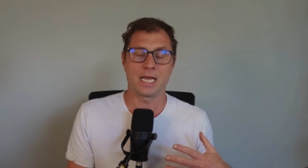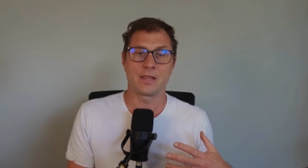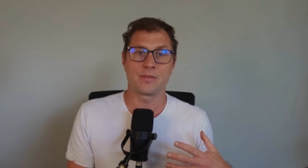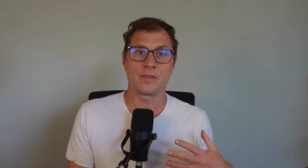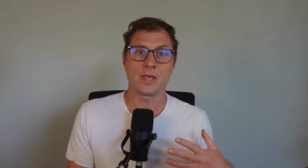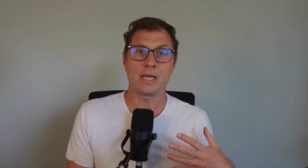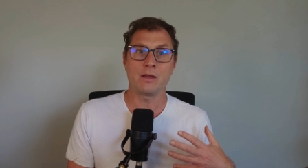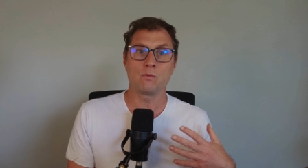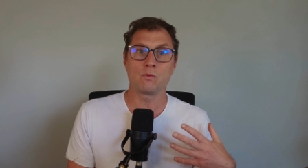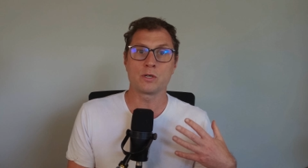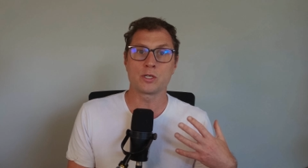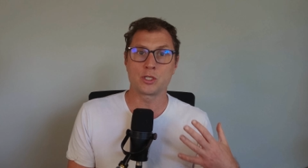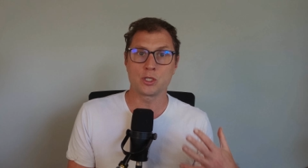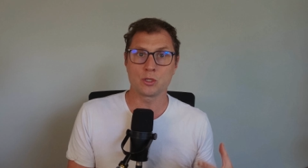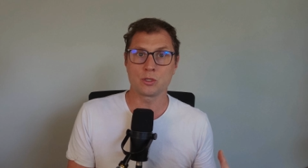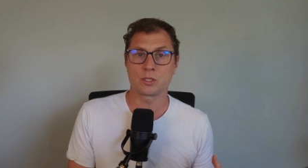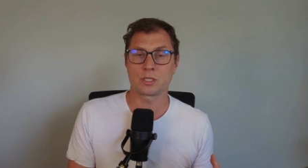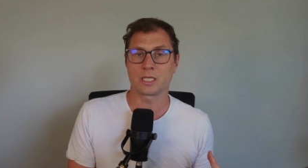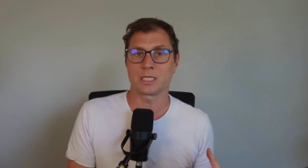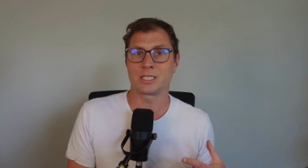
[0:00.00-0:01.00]
They
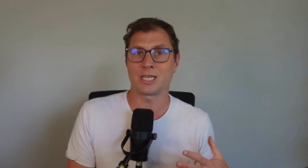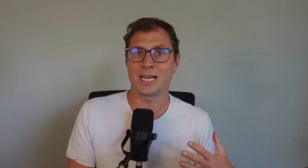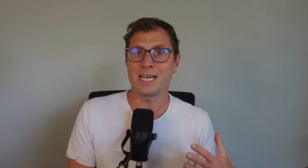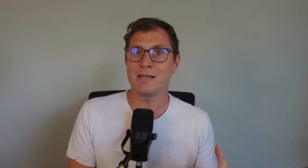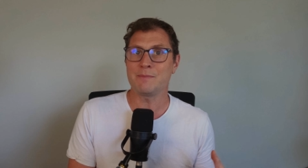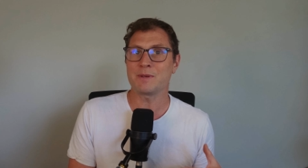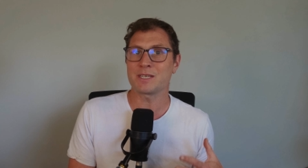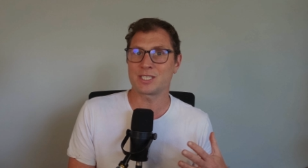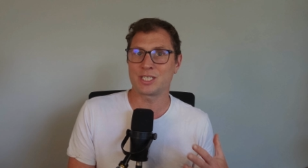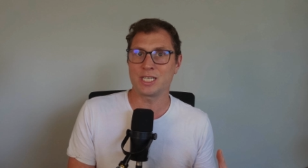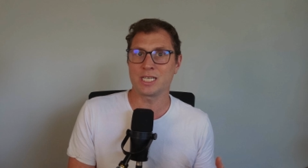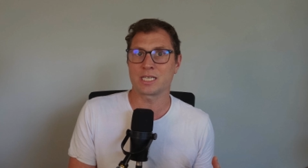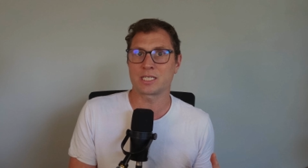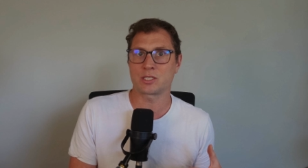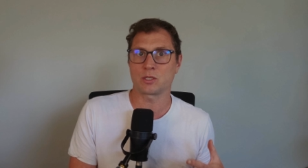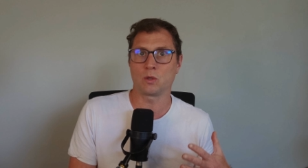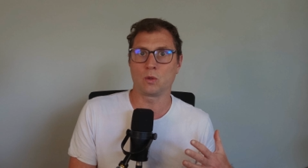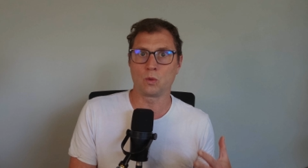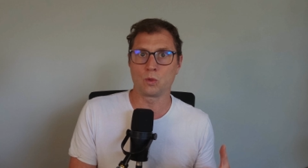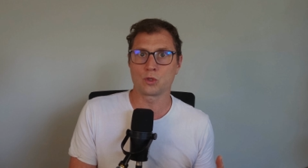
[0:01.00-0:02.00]
reduce, dynamic
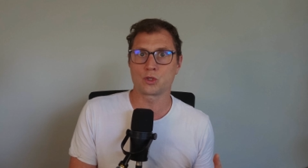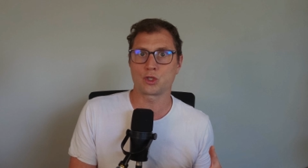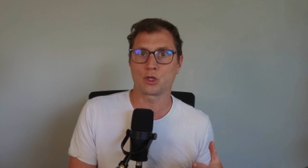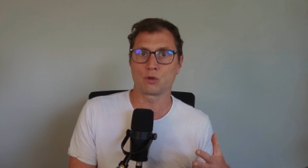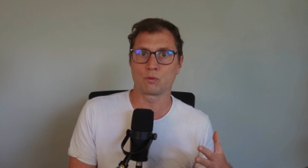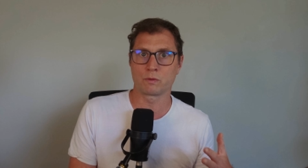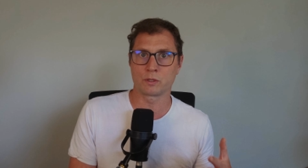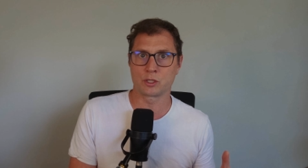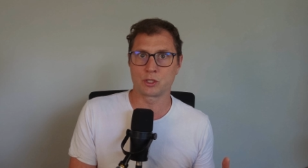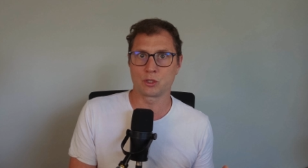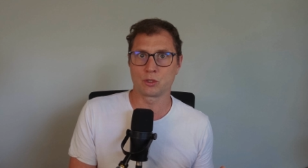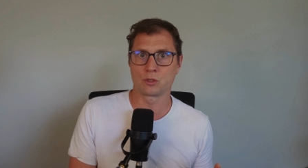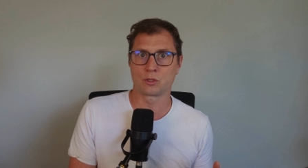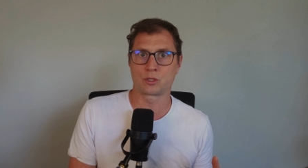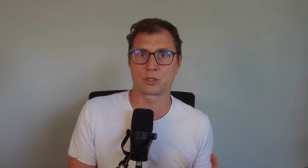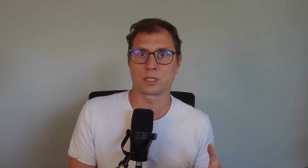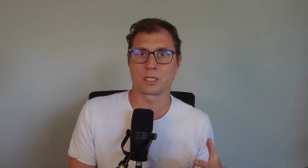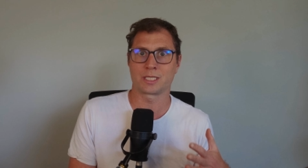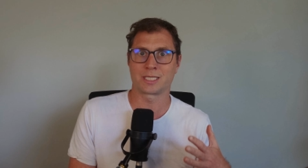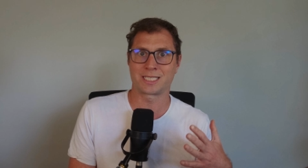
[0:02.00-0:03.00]
checks also
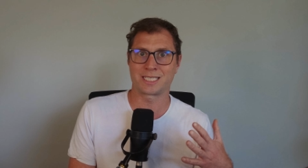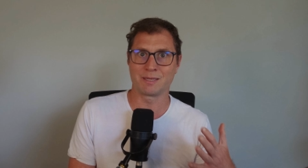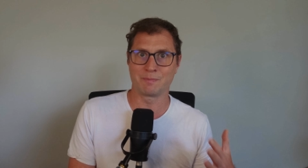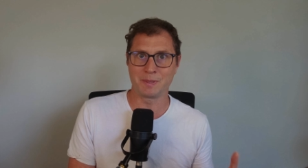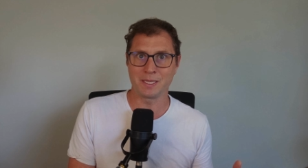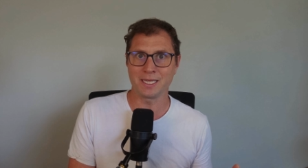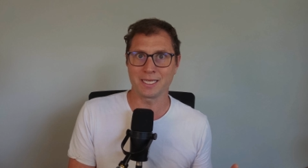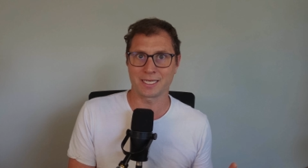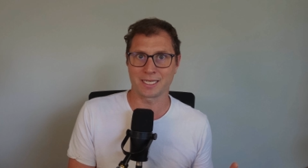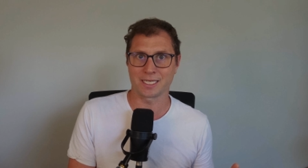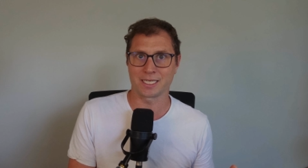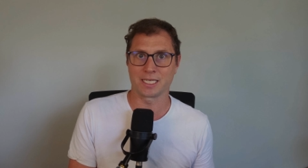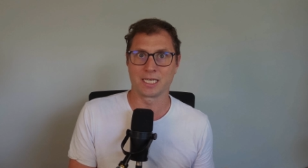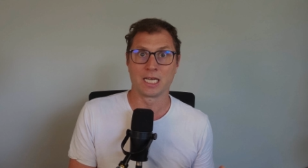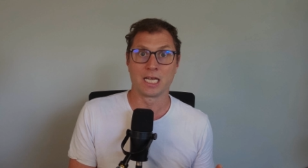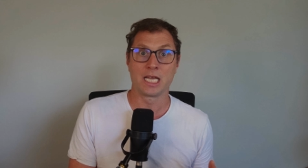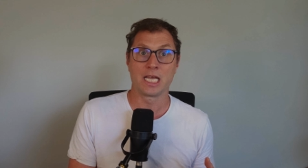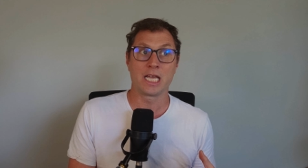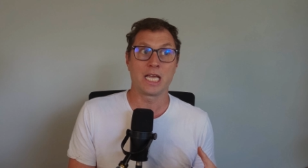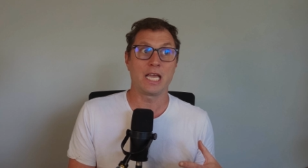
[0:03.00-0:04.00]
reduce stability.
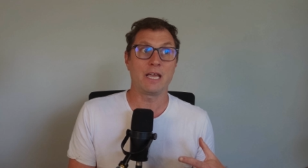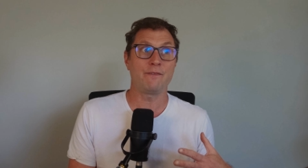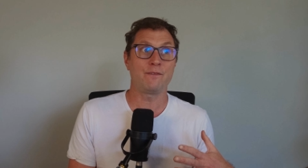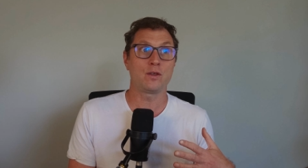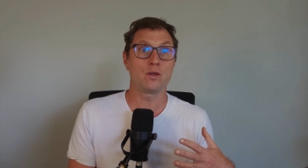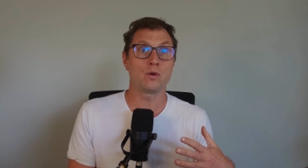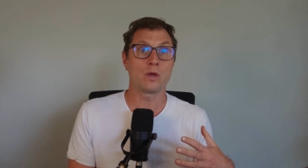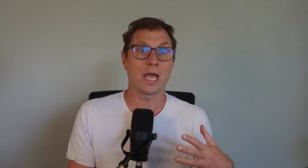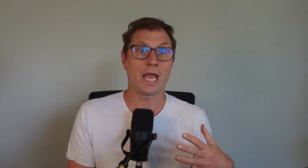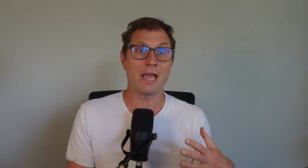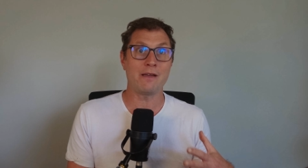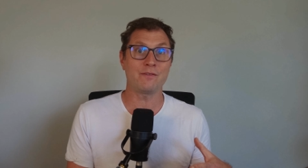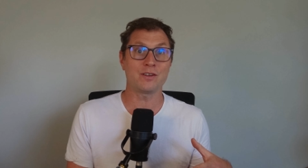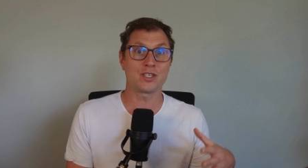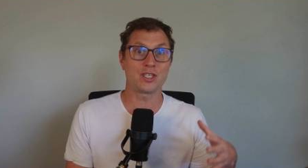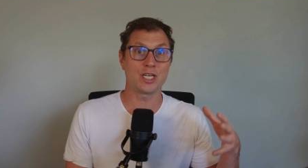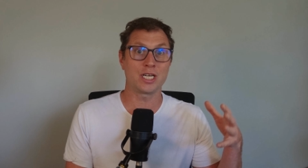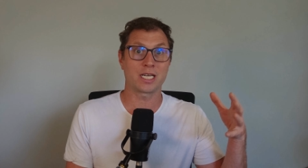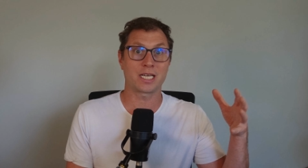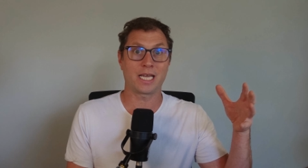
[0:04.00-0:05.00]
If you have a
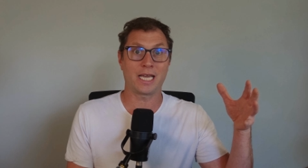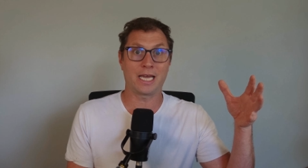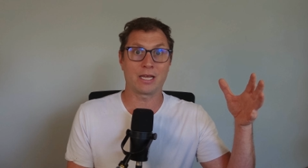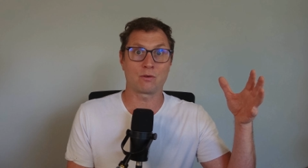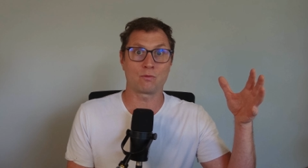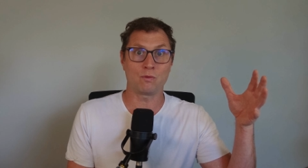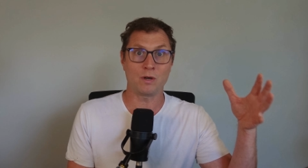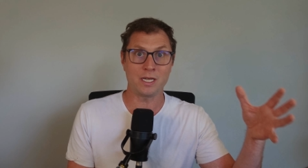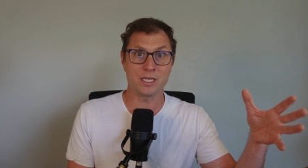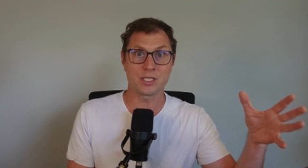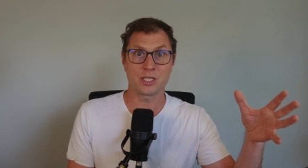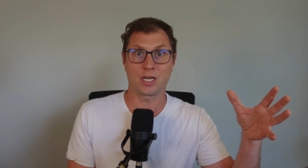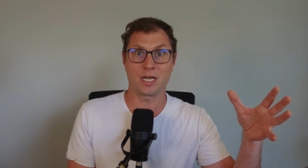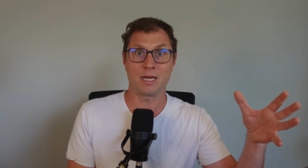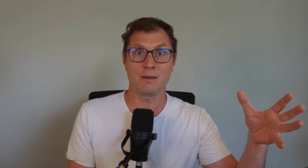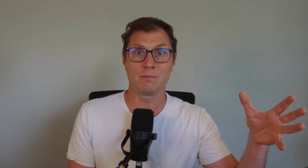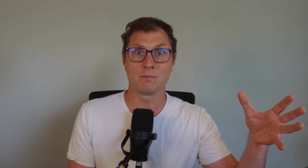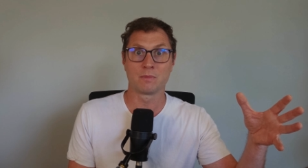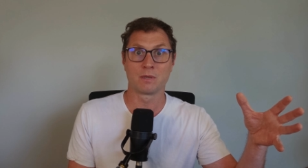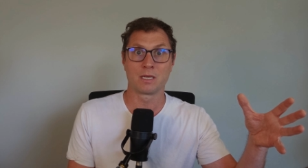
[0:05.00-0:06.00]
check at
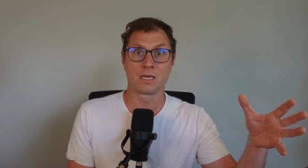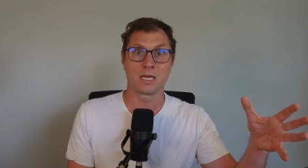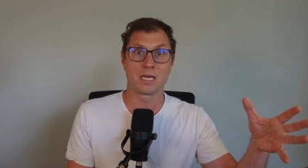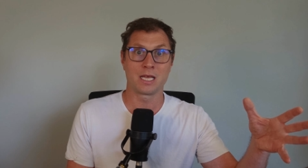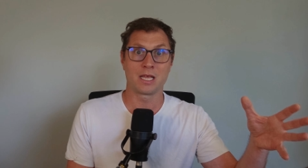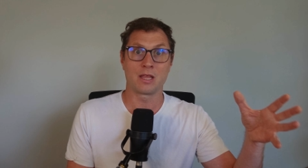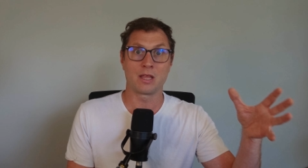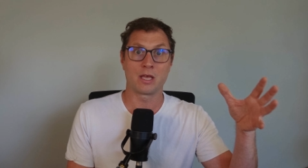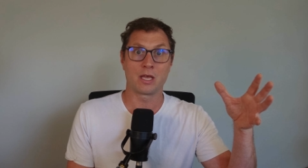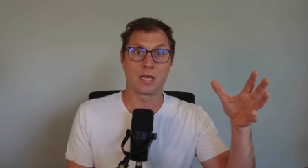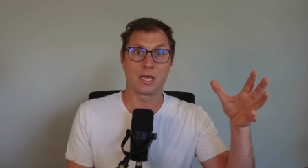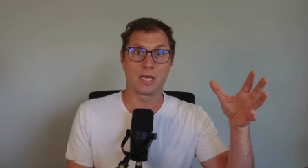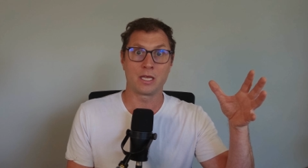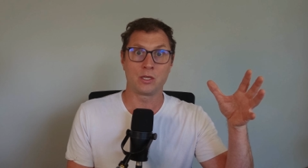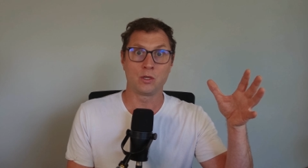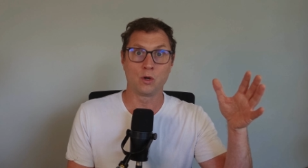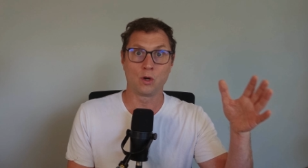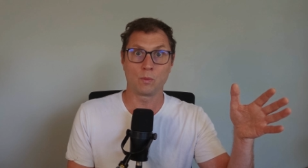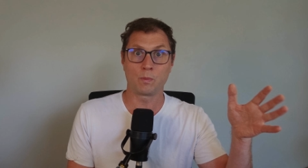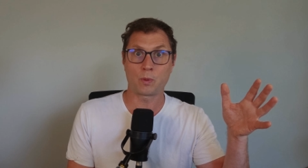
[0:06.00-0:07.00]
runtime,
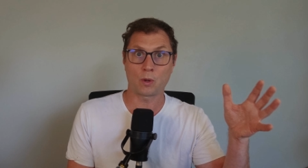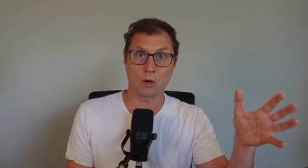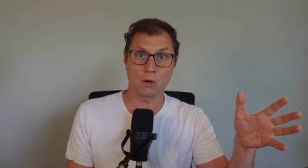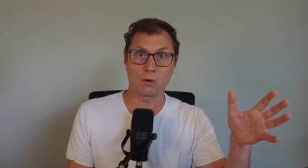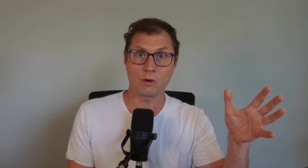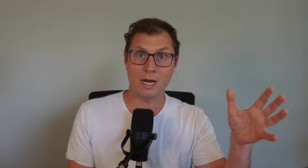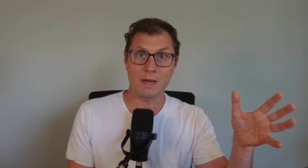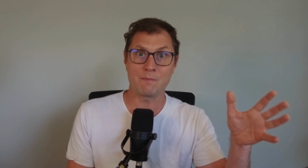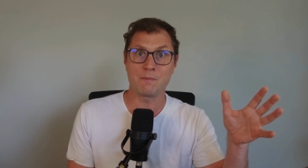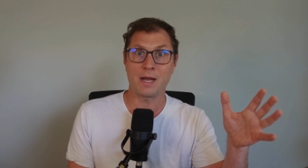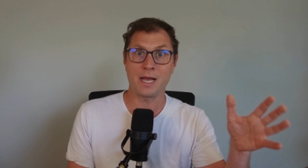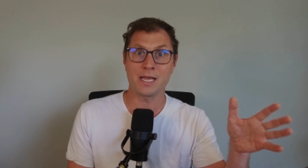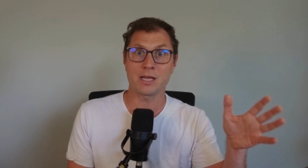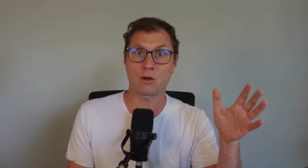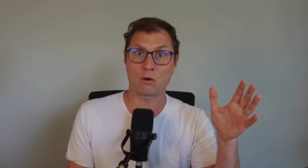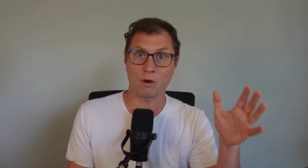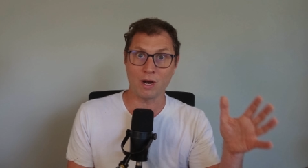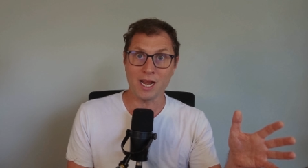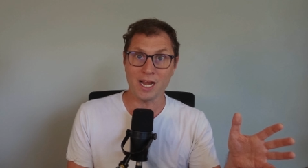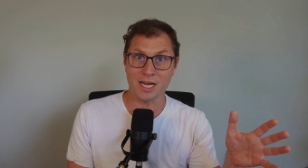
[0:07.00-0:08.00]
your program might
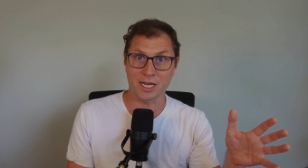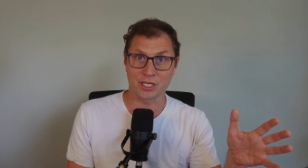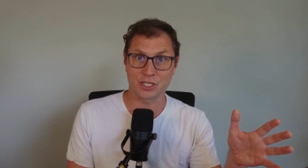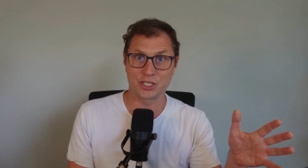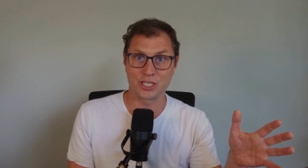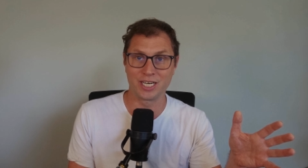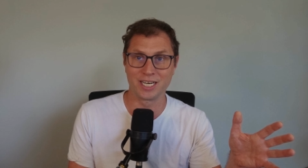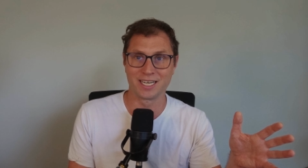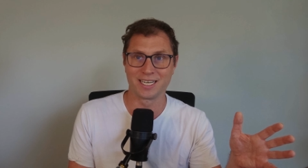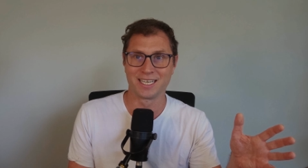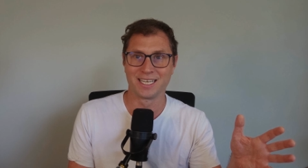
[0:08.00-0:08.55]
crash.